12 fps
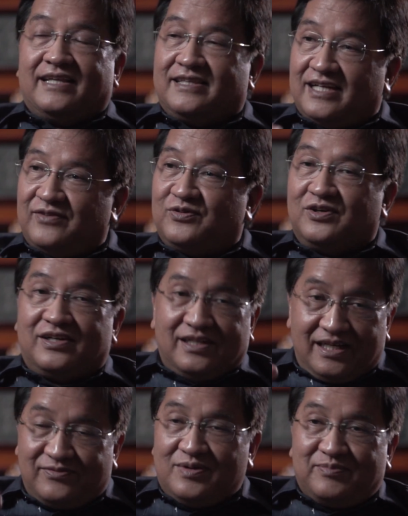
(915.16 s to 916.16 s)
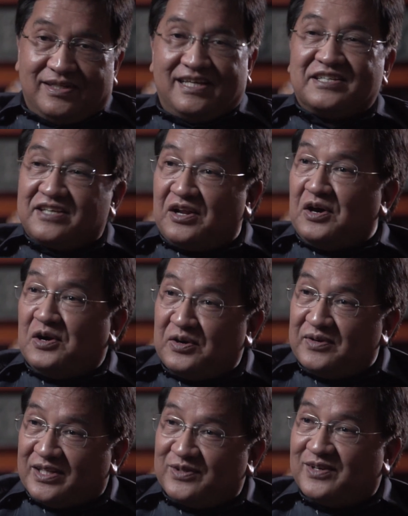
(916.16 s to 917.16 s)
and therefore everybody is in a
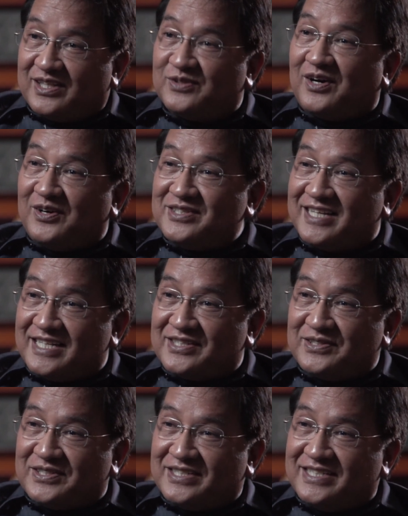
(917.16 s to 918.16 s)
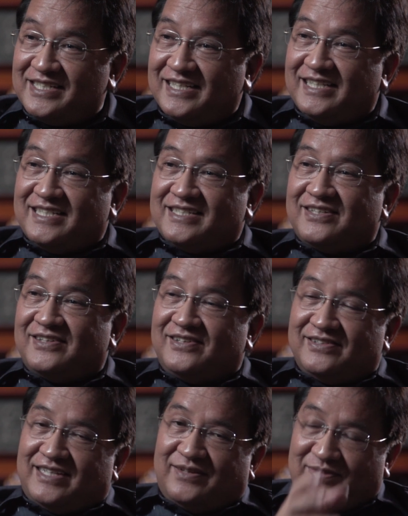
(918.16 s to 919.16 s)
hurry to get to a consensus.
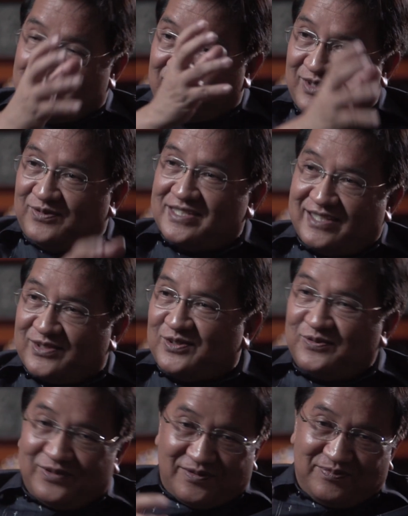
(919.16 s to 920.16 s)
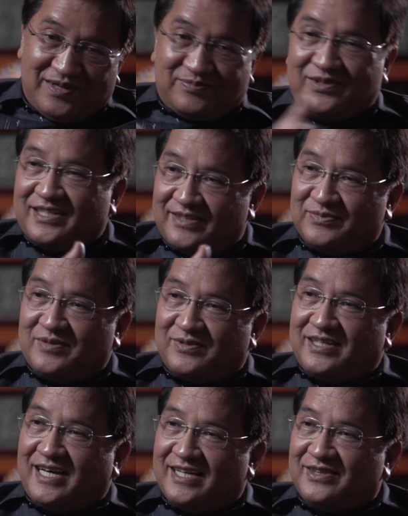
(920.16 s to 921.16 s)
So that was always the room where
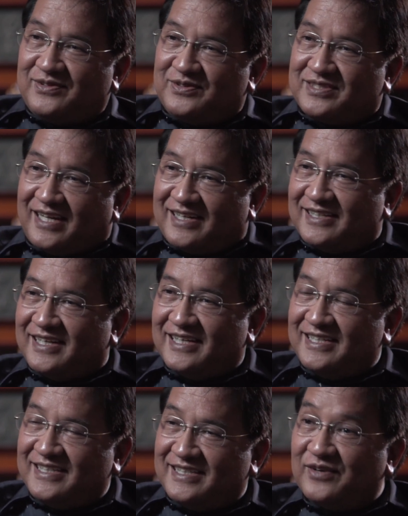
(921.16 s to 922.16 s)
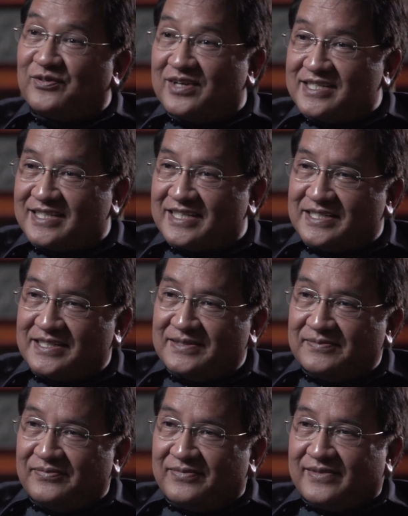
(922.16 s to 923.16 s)
people had to settle any differences.
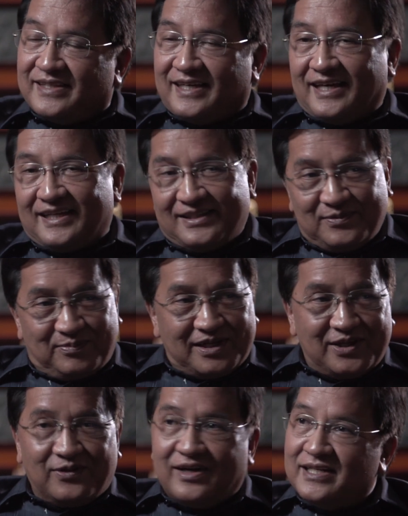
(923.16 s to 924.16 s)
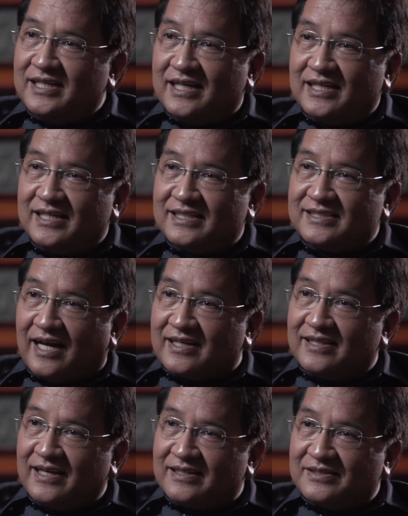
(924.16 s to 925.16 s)
And yung pala yung kanyang
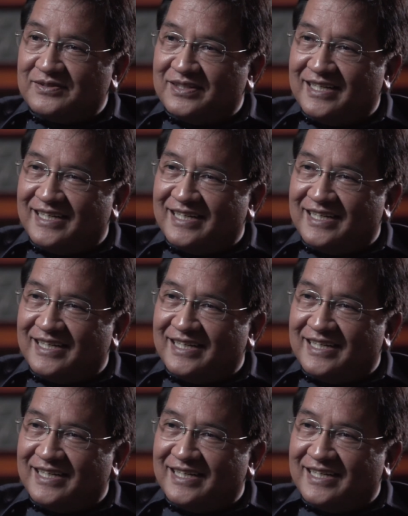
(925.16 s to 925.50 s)
tactic, no, na,